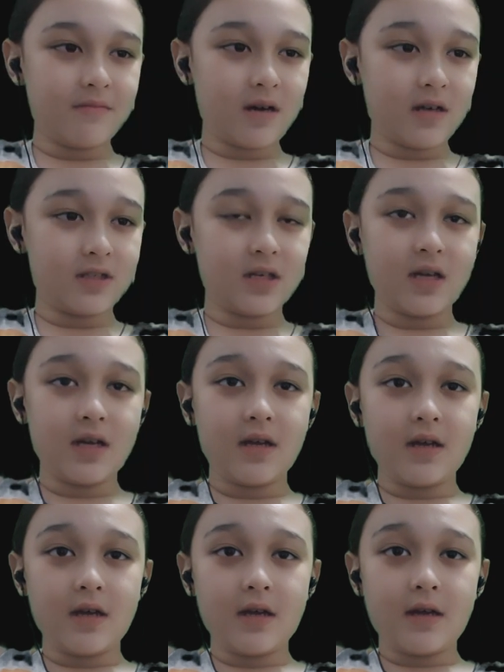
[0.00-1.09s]
much.
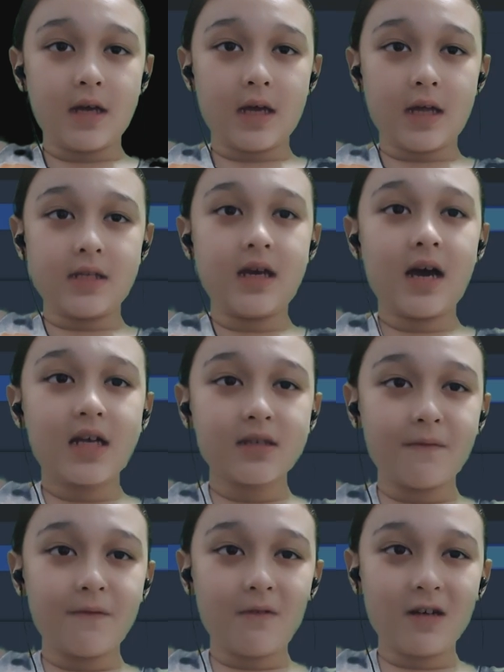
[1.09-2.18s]
And guys,
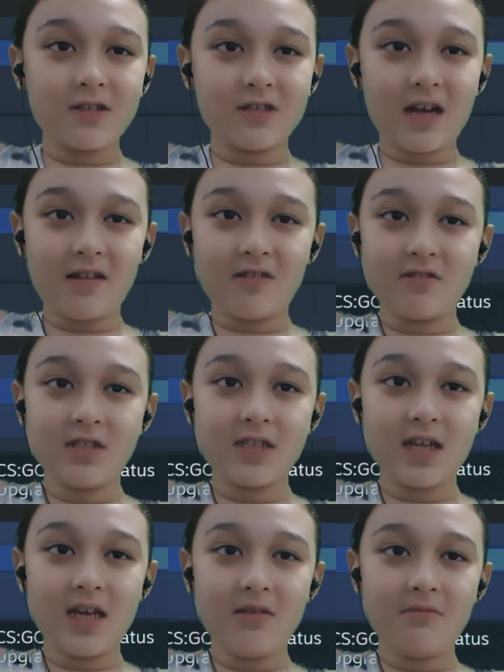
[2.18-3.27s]
if you want to download
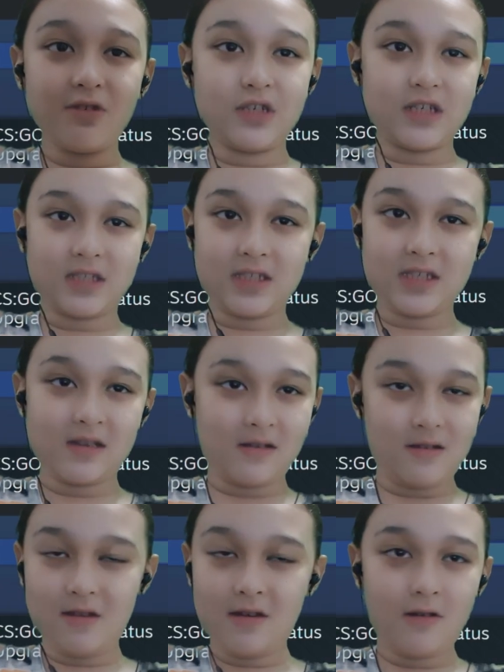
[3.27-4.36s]
Steam, you just,
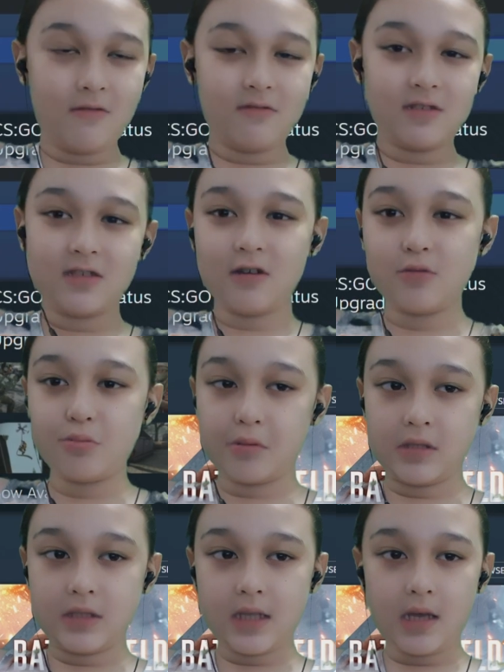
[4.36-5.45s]
you know, search for
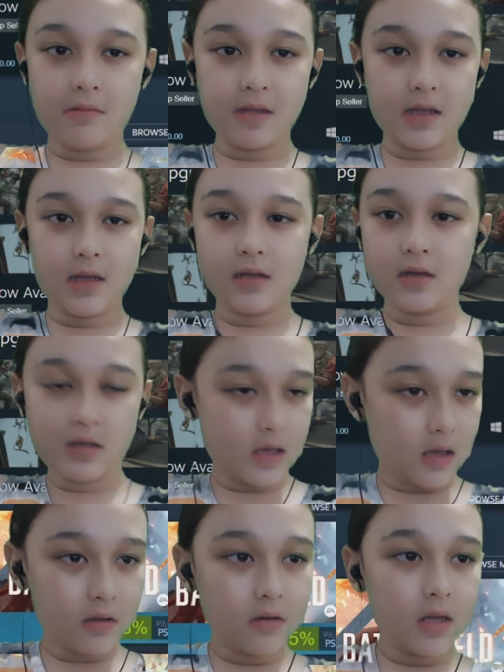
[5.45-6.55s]
Steam and then
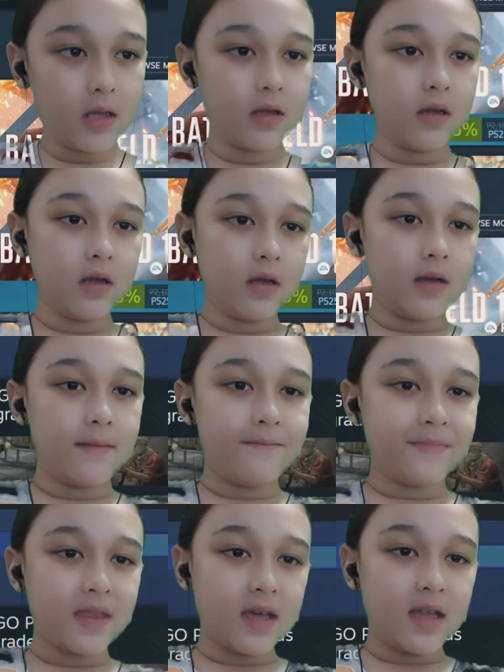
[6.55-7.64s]
download it.
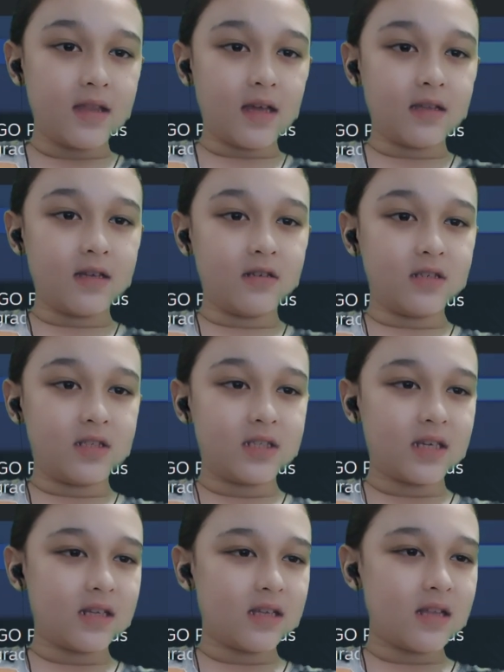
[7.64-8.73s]
Then there's
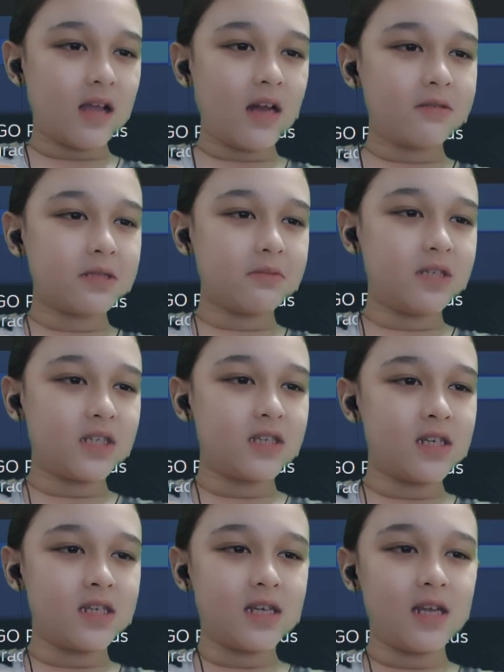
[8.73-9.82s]
a lot of
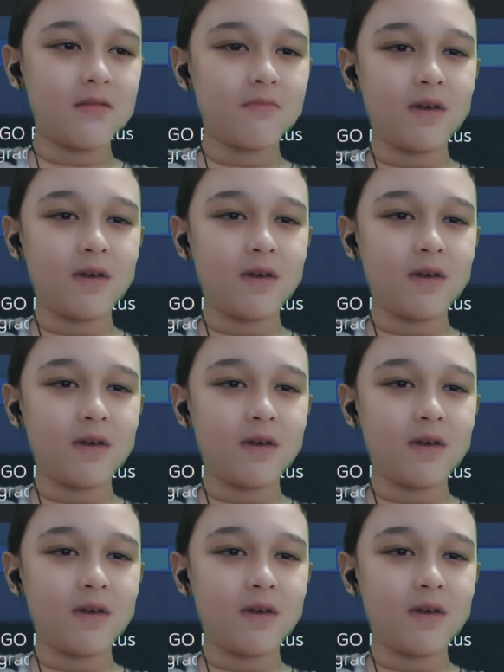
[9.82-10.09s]
suggestions in it,